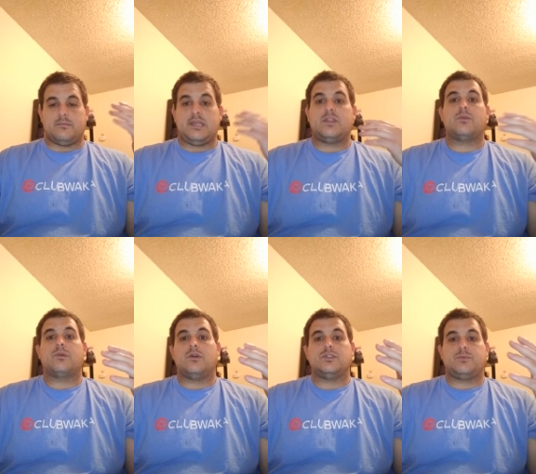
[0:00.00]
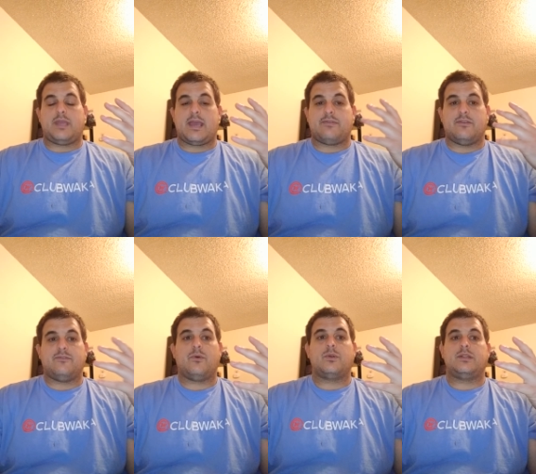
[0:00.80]
in the rows, we have the
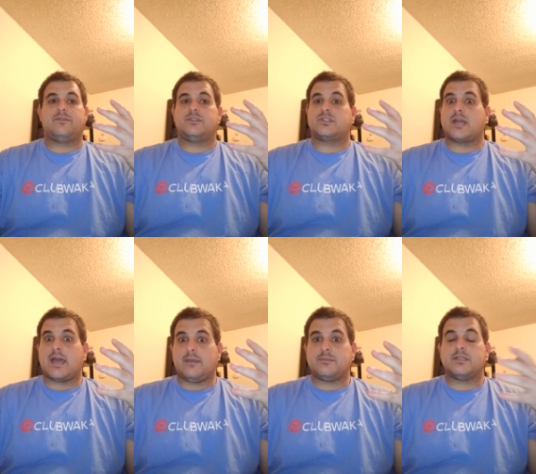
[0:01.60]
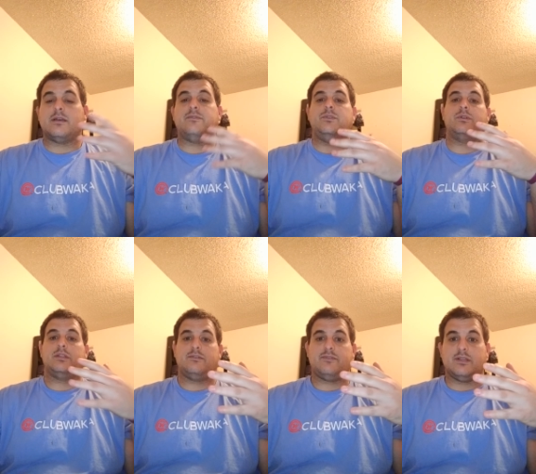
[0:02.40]
4 different types of
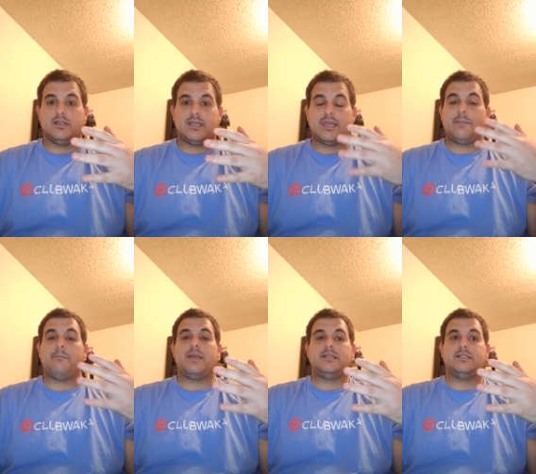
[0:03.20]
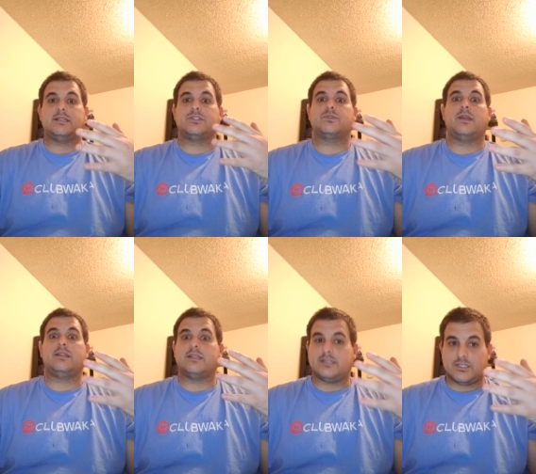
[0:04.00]
nucleophilic and basic
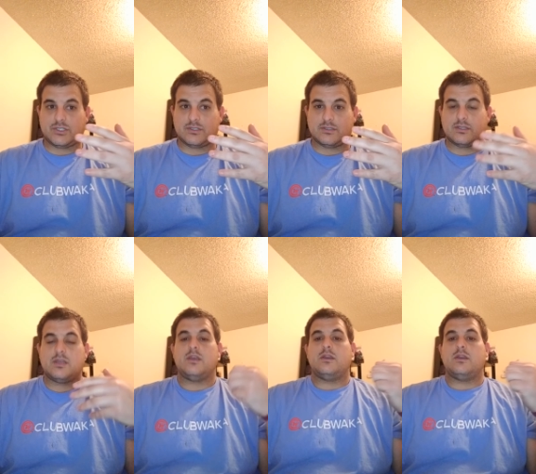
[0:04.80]
strength conditions.